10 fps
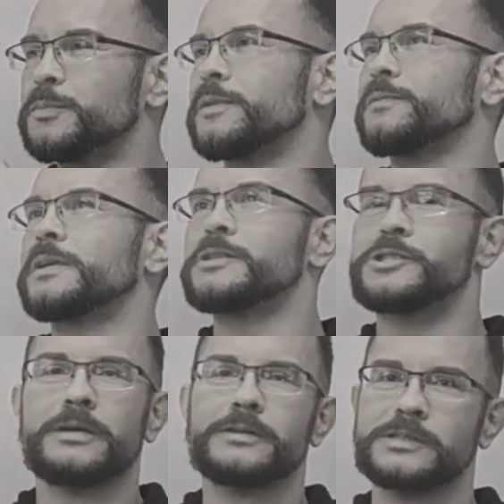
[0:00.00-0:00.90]
pretty cool.
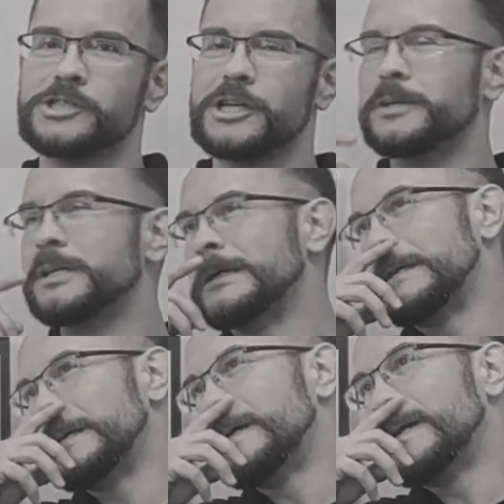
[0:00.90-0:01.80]
Shout out to Jamie.
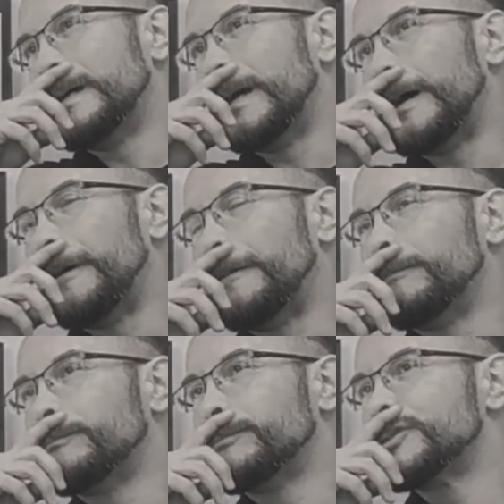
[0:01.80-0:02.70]

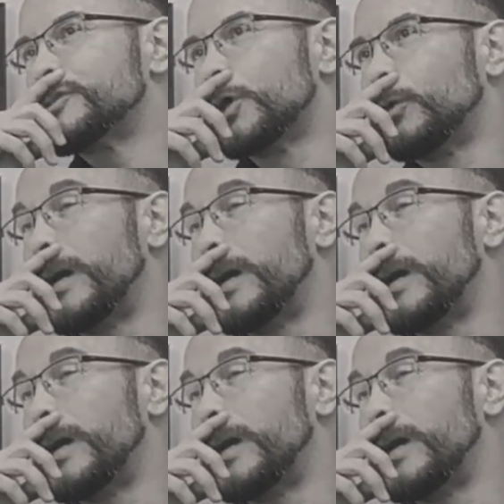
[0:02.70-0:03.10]
So